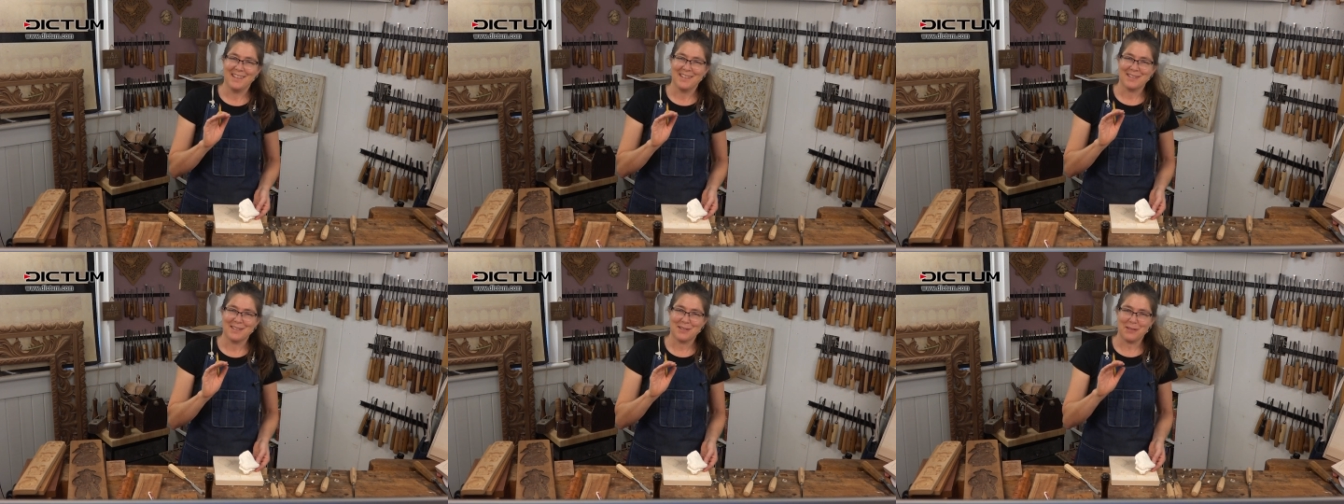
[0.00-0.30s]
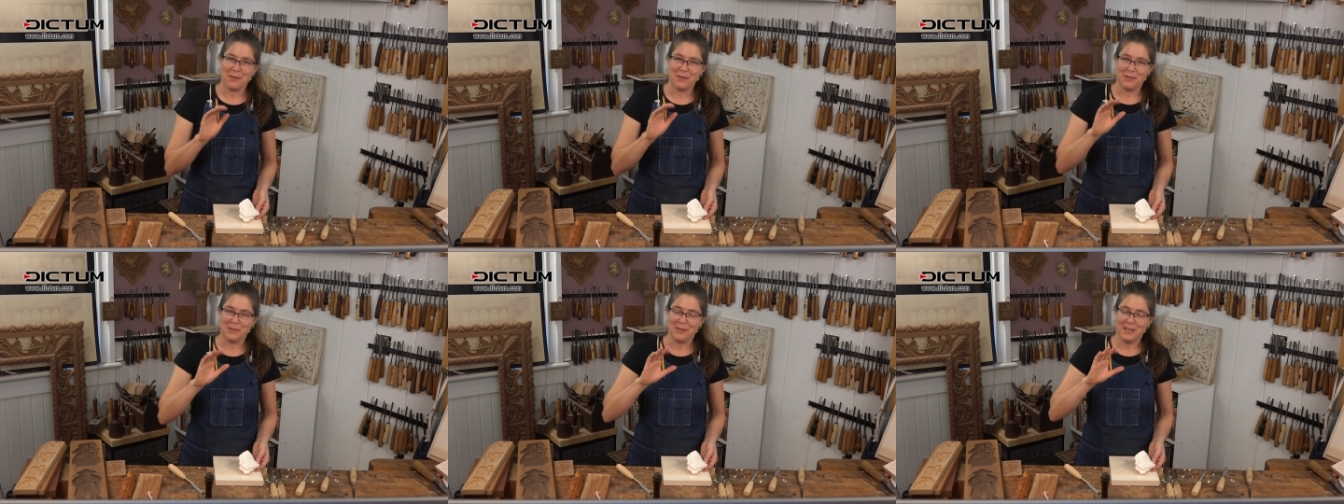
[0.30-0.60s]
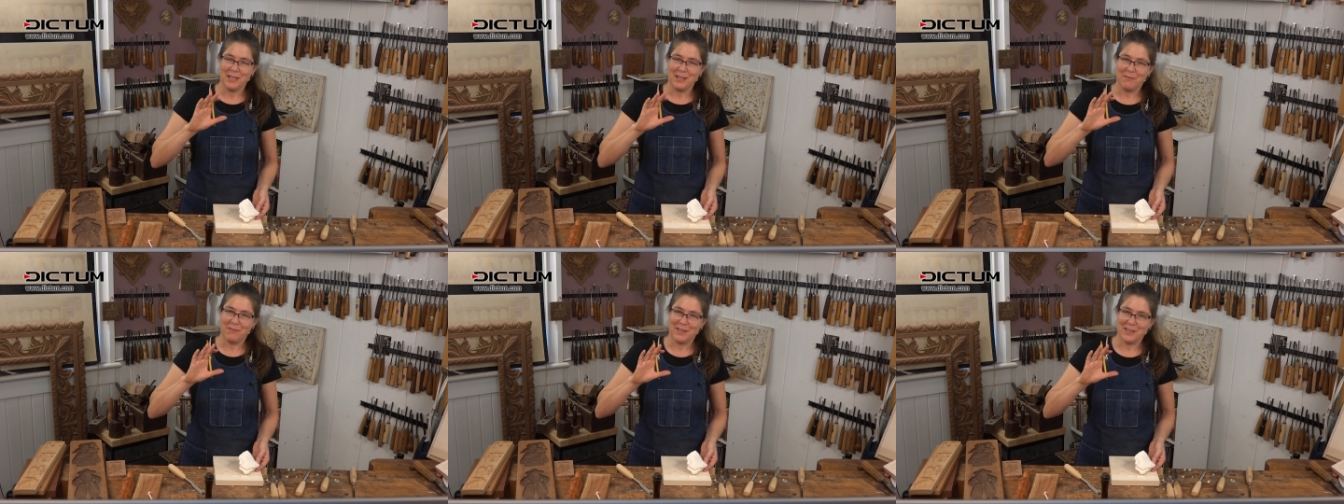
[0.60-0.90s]
So
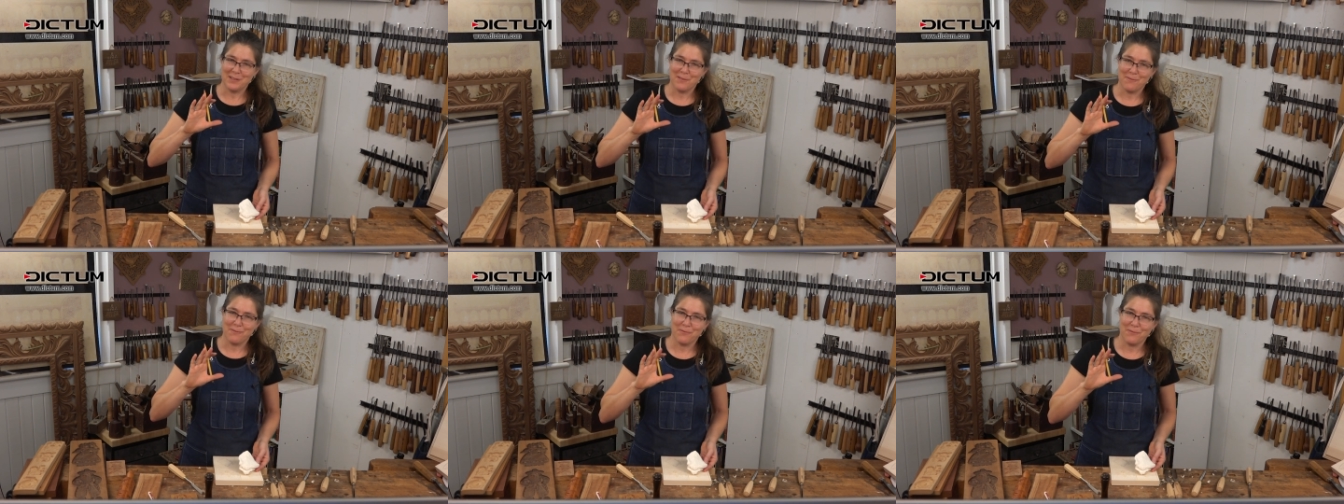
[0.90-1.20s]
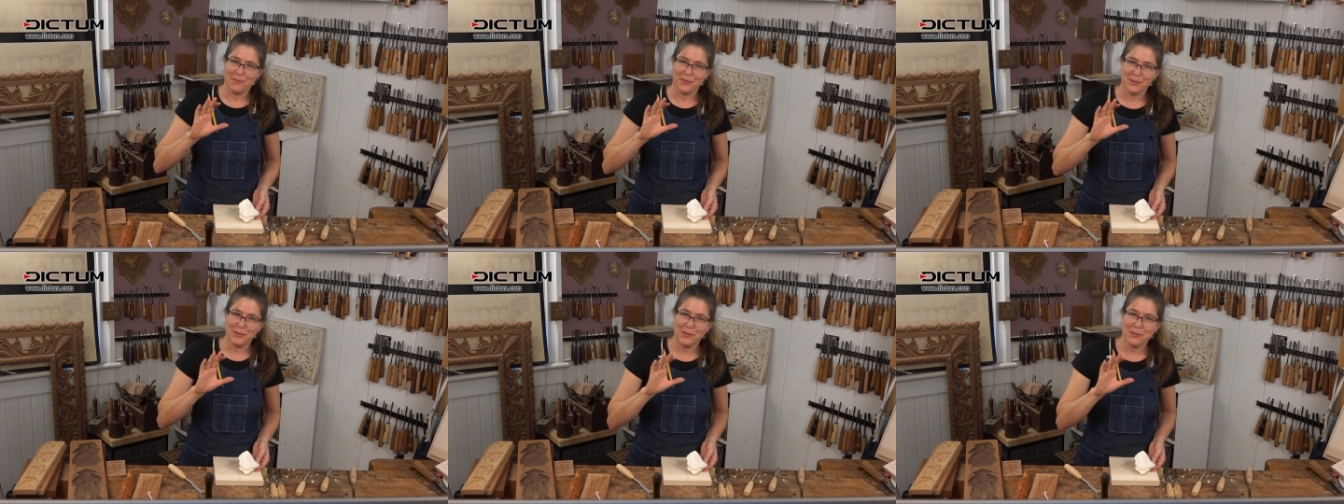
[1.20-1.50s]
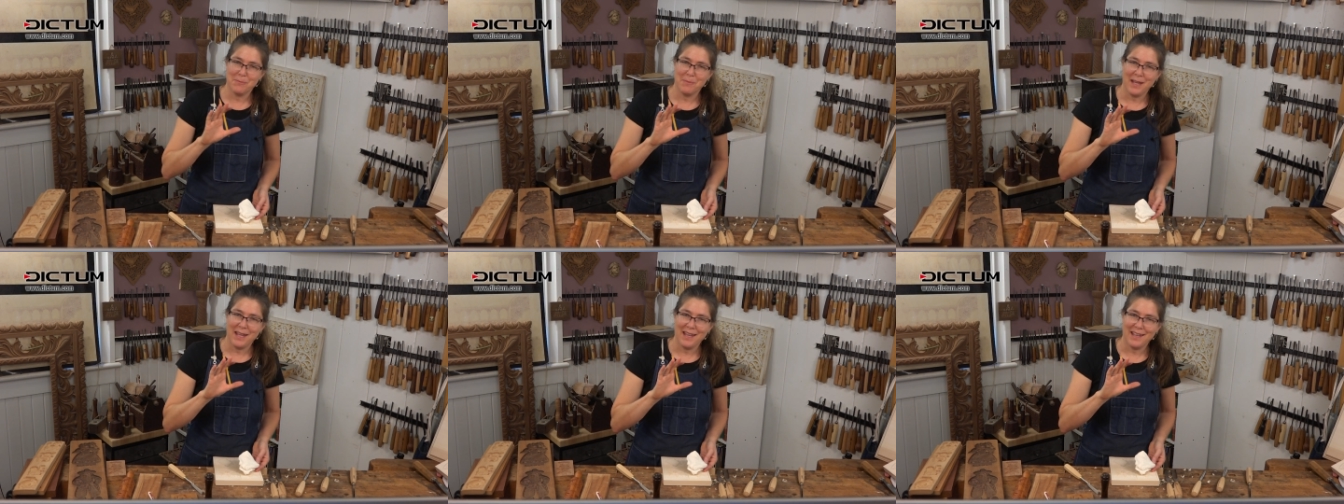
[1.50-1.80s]
if it's
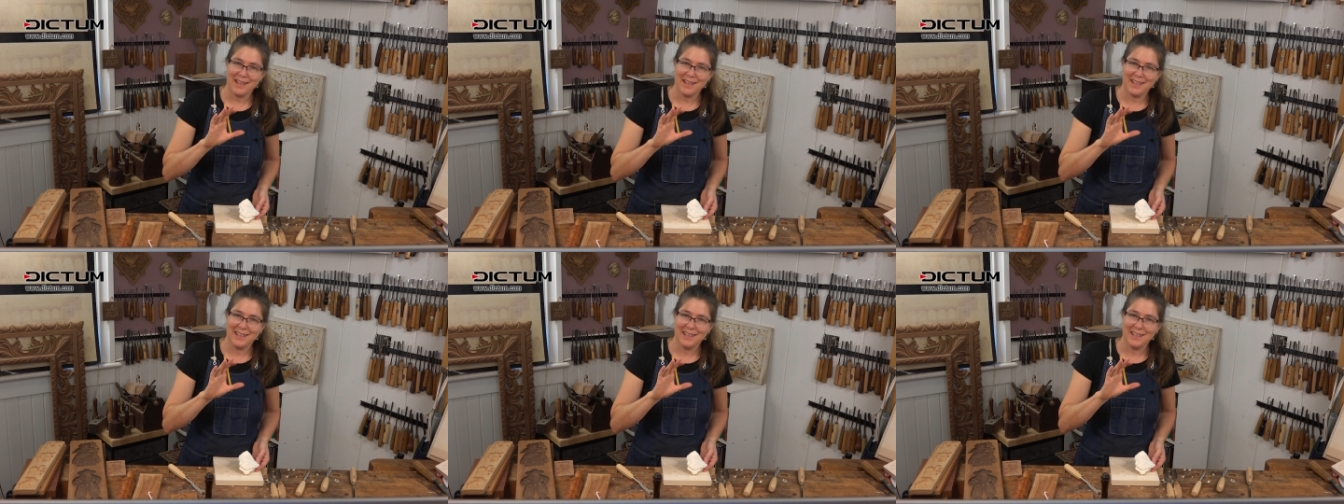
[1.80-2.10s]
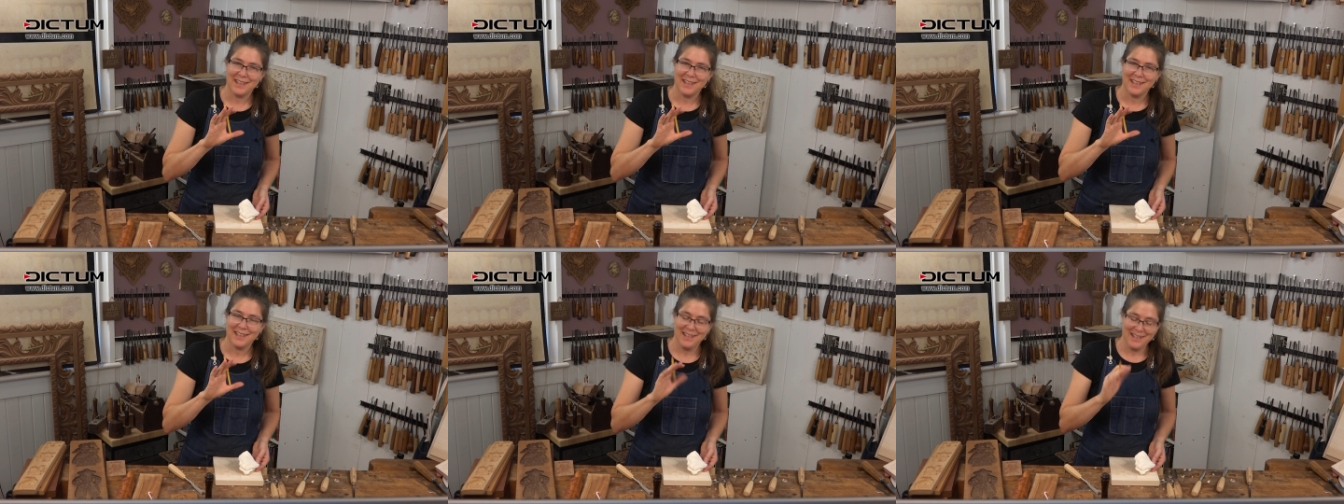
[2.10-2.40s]
further back,